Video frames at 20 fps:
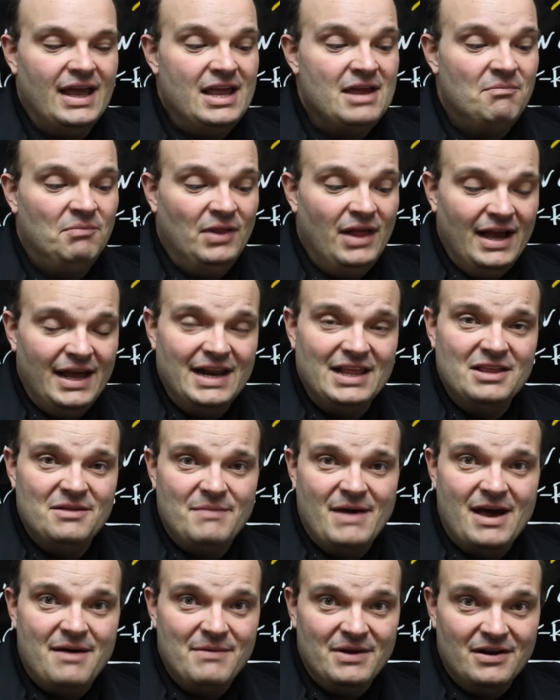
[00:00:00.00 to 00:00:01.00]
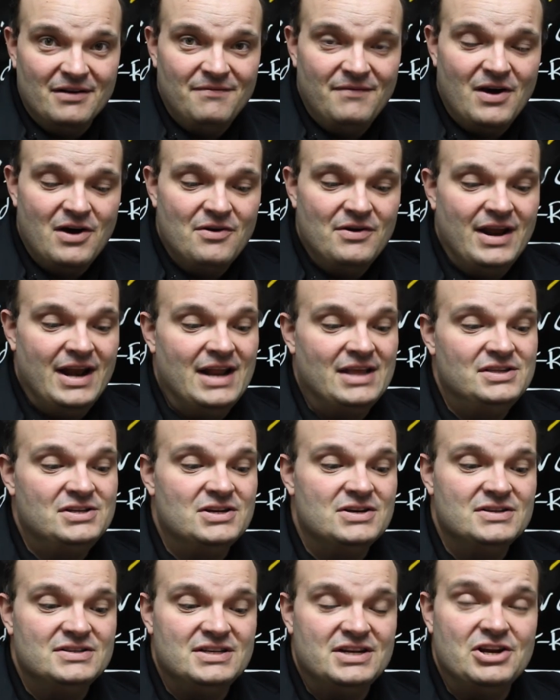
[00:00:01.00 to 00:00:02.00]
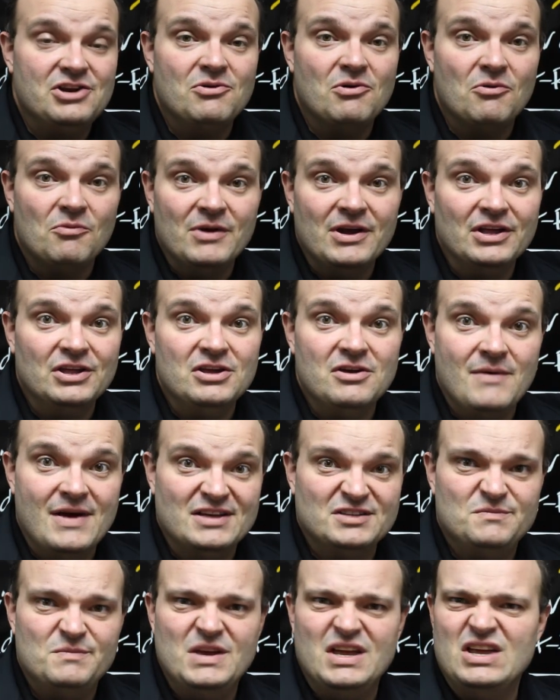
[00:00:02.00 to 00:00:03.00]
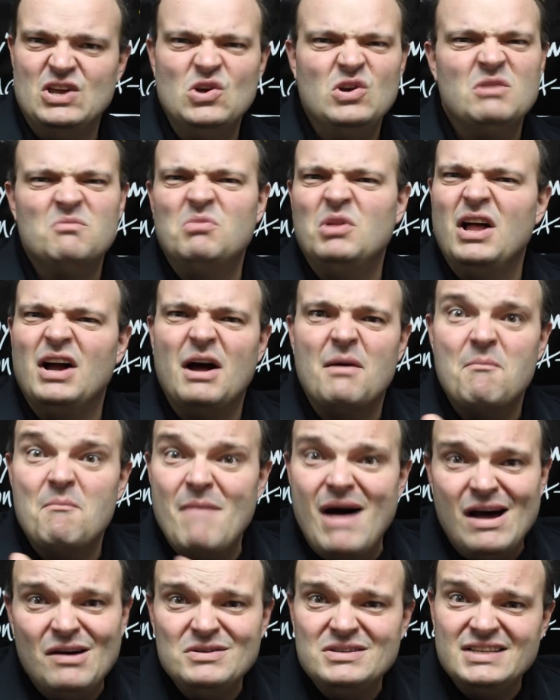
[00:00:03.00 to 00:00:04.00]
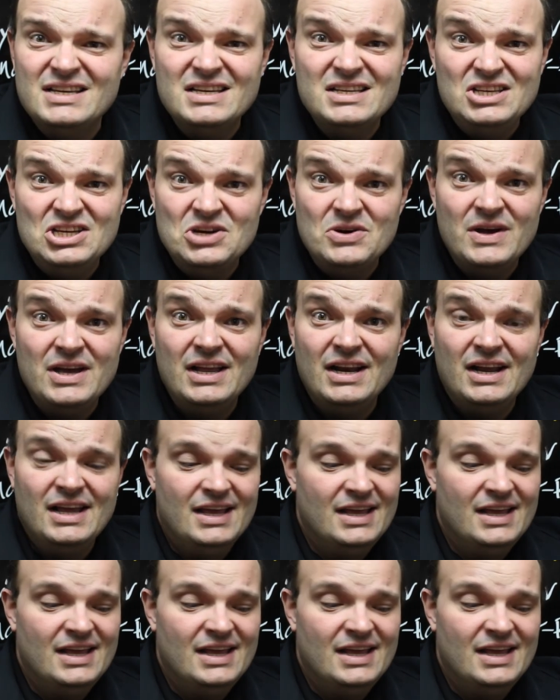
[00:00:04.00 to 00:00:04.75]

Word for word: You plug it into the bottom of your phone and it turns it into a real USB. You can plug a mouse into it,